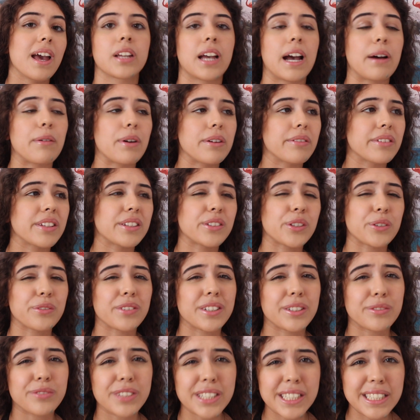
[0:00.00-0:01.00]
However, they don't
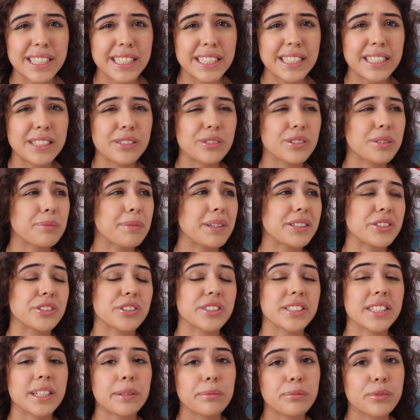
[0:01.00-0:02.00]
really read it, or they may
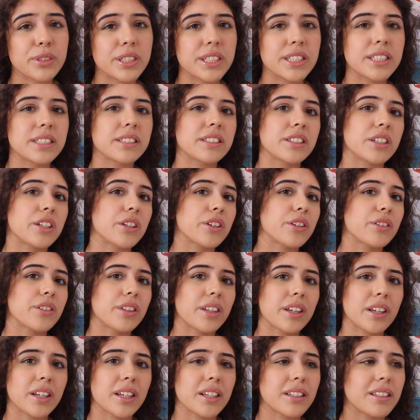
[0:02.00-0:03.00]
just skim read, you know,
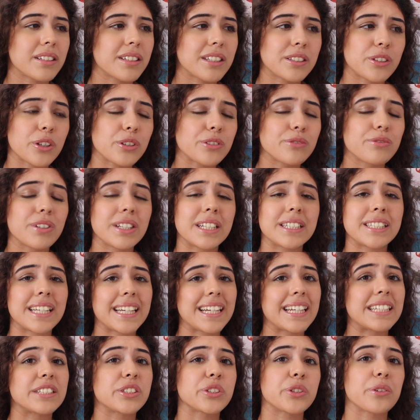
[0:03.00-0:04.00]
they don't really
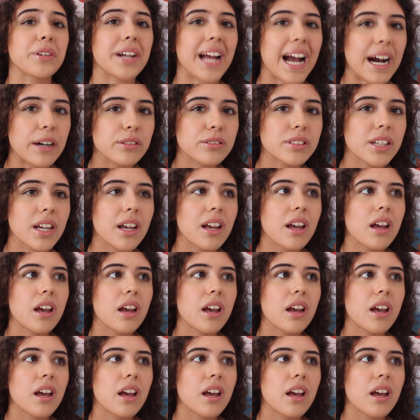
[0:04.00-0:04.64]
take it into account.